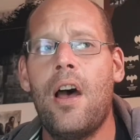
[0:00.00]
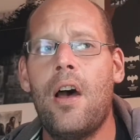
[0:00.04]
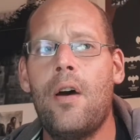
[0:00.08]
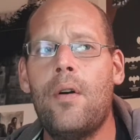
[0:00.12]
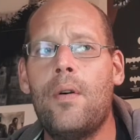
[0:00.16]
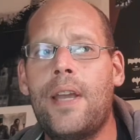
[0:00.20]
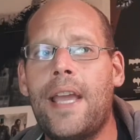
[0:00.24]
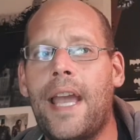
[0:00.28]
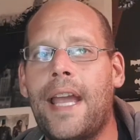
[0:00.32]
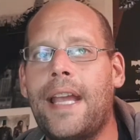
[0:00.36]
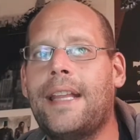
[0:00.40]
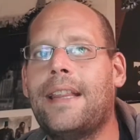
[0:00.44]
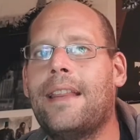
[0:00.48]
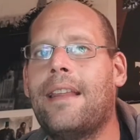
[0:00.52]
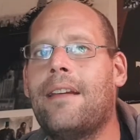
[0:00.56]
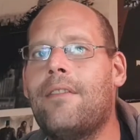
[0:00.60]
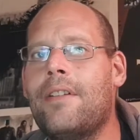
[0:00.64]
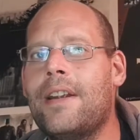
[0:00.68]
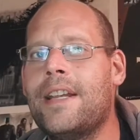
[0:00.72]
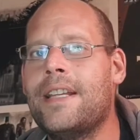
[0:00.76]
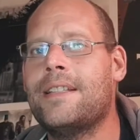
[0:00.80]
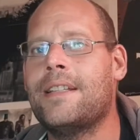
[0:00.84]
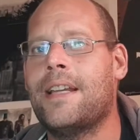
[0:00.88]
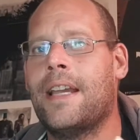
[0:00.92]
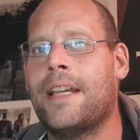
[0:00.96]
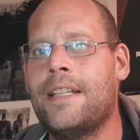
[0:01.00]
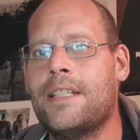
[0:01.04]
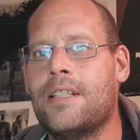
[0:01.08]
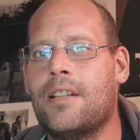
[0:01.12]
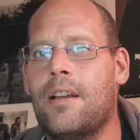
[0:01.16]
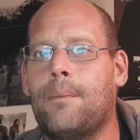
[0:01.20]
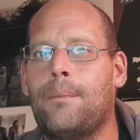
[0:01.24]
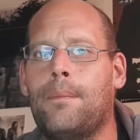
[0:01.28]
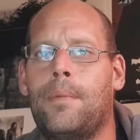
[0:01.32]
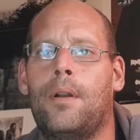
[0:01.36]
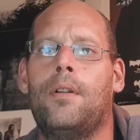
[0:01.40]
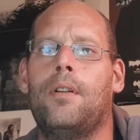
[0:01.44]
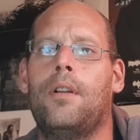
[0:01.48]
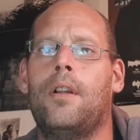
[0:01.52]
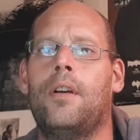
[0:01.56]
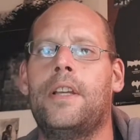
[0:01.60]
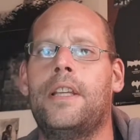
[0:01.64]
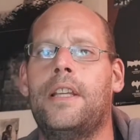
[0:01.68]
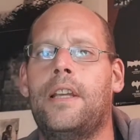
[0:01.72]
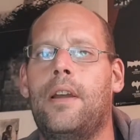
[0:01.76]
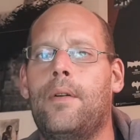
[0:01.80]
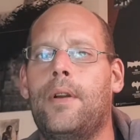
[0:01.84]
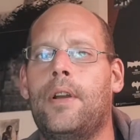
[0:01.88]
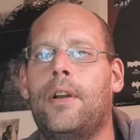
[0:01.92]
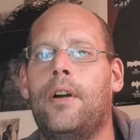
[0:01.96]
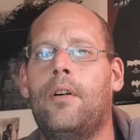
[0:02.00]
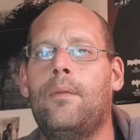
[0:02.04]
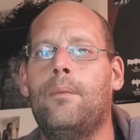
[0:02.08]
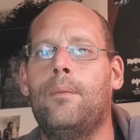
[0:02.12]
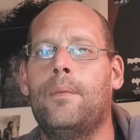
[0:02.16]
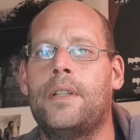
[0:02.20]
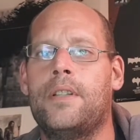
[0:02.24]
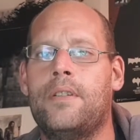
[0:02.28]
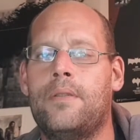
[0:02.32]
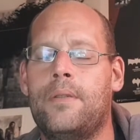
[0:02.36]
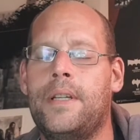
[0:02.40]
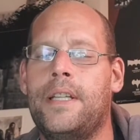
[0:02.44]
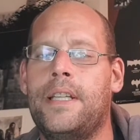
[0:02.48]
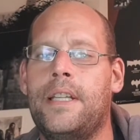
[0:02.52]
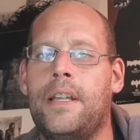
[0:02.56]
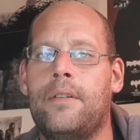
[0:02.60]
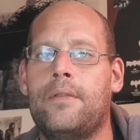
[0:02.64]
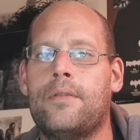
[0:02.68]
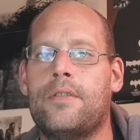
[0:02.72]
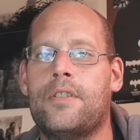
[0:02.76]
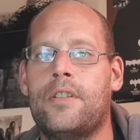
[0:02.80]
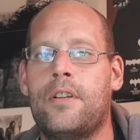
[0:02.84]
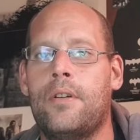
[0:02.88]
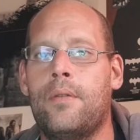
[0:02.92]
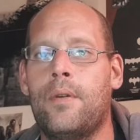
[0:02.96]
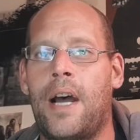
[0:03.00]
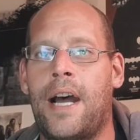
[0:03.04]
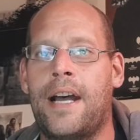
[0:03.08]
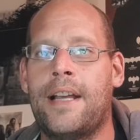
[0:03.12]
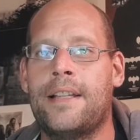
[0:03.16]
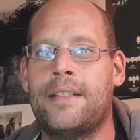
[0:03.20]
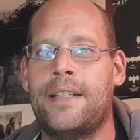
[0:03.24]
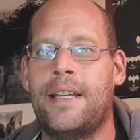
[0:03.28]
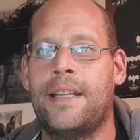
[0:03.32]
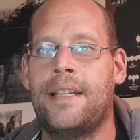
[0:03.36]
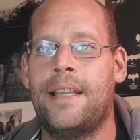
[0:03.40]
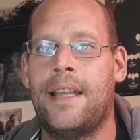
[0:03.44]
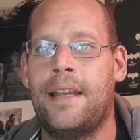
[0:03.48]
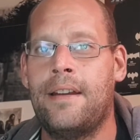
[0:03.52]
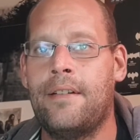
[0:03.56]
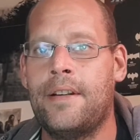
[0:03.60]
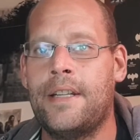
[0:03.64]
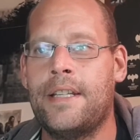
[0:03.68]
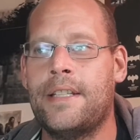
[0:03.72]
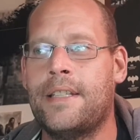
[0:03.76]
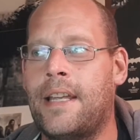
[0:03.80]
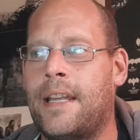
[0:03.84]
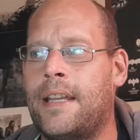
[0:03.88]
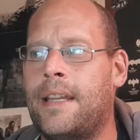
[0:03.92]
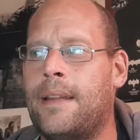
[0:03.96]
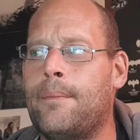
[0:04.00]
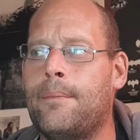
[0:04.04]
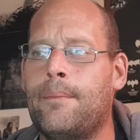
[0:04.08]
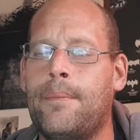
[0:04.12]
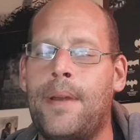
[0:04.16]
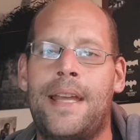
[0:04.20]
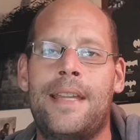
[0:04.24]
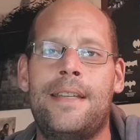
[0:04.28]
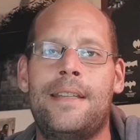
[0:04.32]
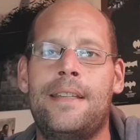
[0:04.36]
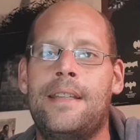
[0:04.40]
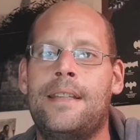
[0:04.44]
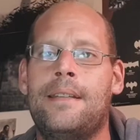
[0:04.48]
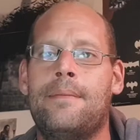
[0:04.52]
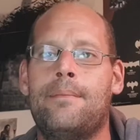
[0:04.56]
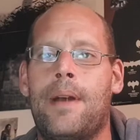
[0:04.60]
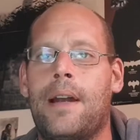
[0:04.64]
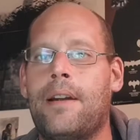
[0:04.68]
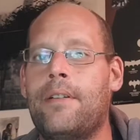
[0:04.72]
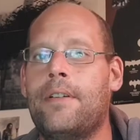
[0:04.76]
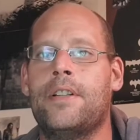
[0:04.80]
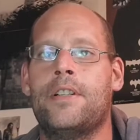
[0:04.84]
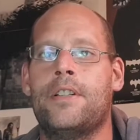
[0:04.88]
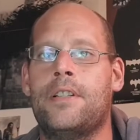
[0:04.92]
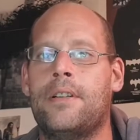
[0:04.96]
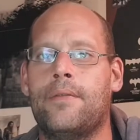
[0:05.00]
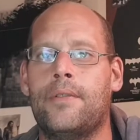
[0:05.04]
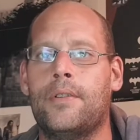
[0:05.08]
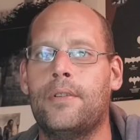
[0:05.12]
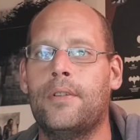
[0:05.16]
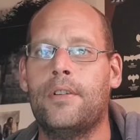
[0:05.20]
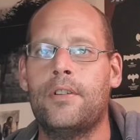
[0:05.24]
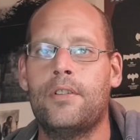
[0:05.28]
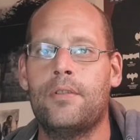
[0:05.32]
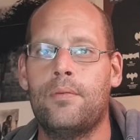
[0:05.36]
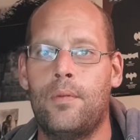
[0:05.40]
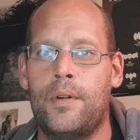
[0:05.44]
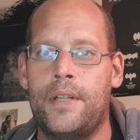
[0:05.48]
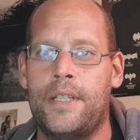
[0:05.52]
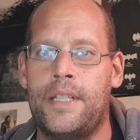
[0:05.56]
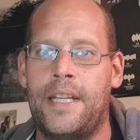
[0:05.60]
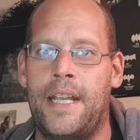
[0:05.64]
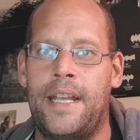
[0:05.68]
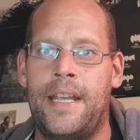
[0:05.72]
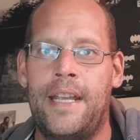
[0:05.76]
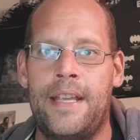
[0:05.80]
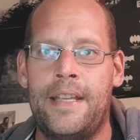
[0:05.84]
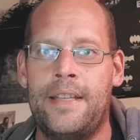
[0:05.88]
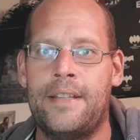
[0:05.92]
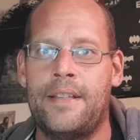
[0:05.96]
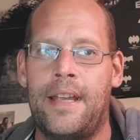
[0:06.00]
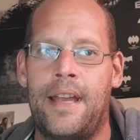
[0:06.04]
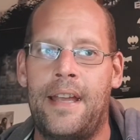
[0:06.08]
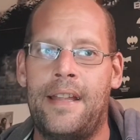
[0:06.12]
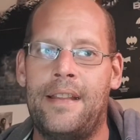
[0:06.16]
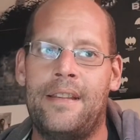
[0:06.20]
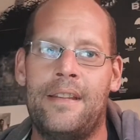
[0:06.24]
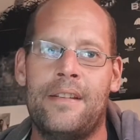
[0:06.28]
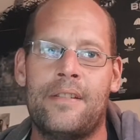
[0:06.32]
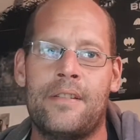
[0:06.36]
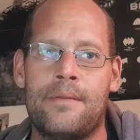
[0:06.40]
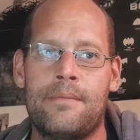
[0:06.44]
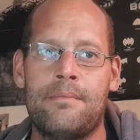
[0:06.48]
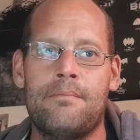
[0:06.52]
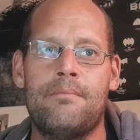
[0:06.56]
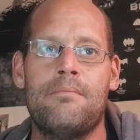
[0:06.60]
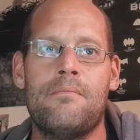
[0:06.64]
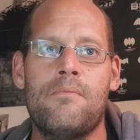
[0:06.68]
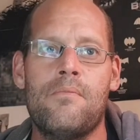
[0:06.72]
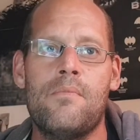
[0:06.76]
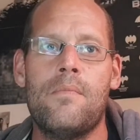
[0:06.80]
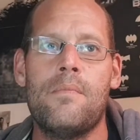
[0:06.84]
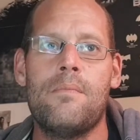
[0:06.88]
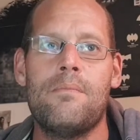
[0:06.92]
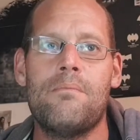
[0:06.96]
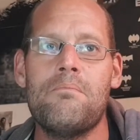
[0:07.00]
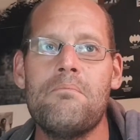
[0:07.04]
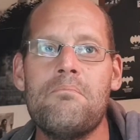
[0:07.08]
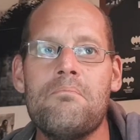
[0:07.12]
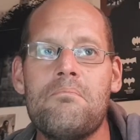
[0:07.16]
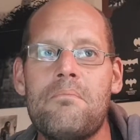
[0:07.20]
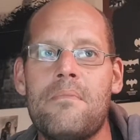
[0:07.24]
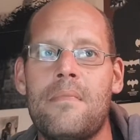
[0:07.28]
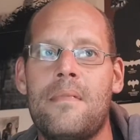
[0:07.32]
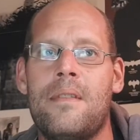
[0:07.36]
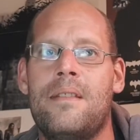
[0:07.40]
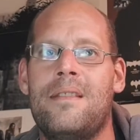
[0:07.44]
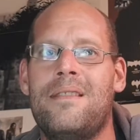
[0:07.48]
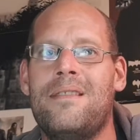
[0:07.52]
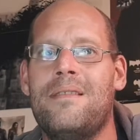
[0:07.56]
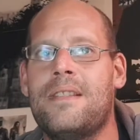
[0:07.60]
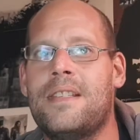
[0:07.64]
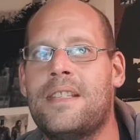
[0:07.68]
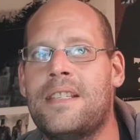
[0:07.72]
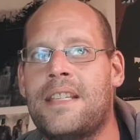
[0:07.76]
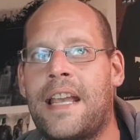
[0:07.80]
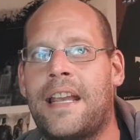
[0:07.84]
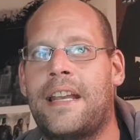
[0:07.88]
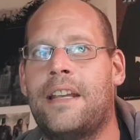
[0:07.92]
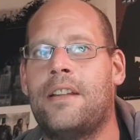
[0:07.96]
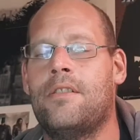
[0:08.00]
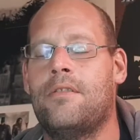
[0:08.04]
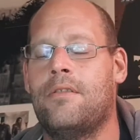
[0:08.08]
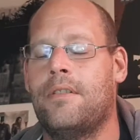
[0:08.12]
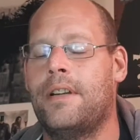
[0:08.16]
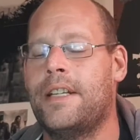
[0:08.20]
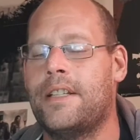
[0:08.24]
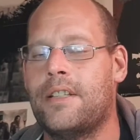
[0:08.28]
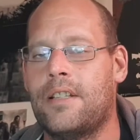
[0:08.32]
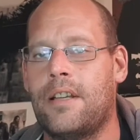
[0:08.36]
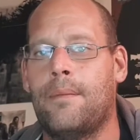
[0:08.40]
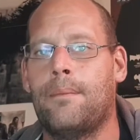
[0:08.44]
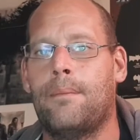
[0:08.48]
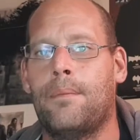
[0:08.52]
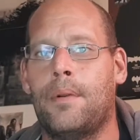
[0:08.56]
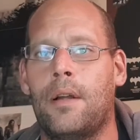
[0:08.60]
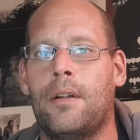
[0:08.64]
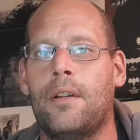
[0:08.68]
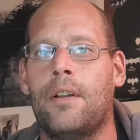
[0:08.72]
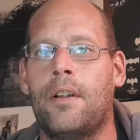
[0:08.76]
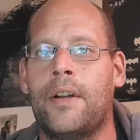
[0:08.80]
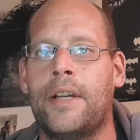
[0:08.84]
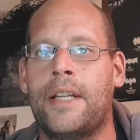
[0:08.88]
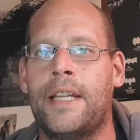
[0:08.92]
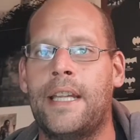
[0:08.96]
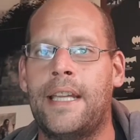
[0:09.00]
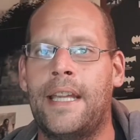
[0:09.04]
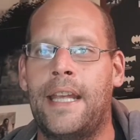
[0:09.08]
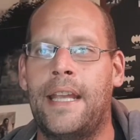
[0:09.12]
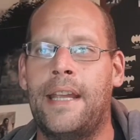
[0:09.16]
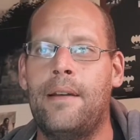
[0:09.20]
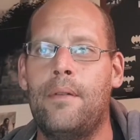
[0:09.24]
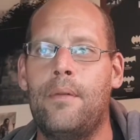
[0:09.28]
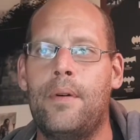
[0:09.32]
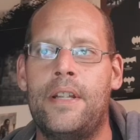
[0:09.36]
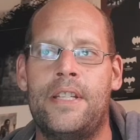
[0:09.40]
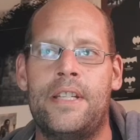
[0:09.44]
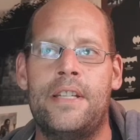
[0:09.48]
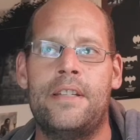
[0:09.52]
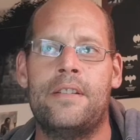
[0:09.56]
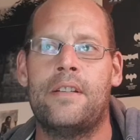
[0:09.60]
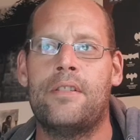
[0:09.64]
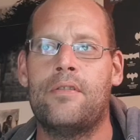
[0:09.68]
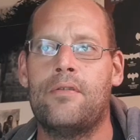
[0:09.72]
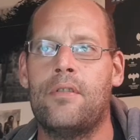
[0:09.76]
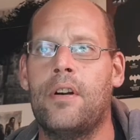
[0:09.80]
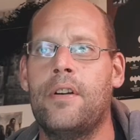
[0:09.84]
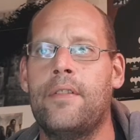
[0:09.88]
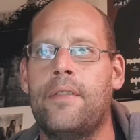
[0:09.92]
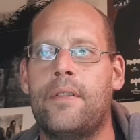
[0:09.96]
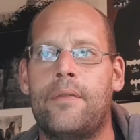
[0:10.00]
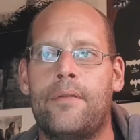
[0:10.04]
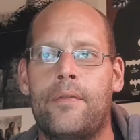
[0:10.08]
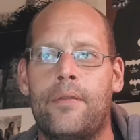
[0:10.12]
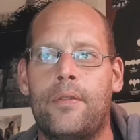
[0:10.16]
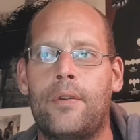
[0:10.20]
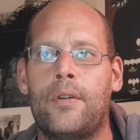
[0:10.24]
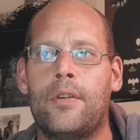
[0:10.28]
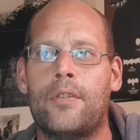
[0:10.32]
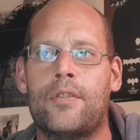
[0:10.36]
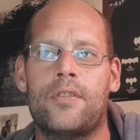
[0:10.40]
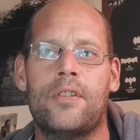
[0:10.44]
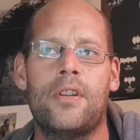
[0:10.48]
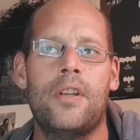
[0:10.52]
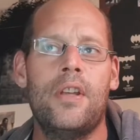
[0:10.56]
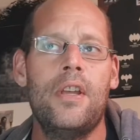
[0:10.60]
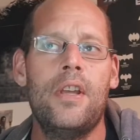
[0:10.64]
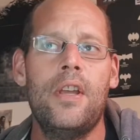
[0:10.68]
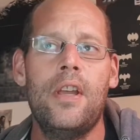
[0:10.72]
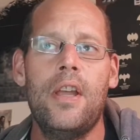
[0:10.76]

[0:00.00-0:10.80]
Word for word: Okay, there is a subplot line going on between those two, as in there is an impending marriage divorce, which is the secondary subplot line in here, which is a driving force